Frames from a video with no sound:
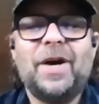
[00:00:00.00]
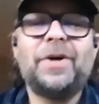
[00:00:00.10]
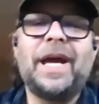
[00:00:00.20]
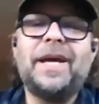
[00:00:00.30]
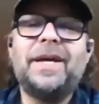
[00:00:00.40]

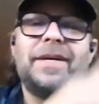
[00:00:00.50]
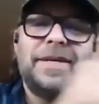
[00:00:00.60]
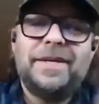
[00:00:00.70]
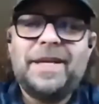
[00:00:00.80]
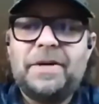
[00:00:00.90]
Okay,
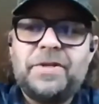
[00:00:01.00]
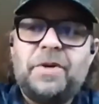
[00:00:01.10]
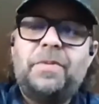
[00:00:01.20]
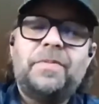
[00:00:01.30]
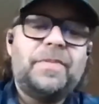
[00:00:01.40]

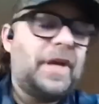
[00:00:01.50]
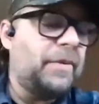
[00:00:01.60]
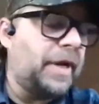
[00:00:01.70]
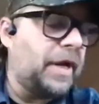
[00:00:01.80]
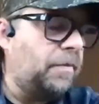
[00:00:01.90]
Naoto,
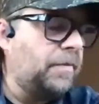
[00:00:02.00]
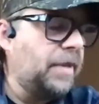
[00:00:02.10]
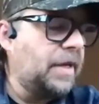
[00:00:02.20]
here we go.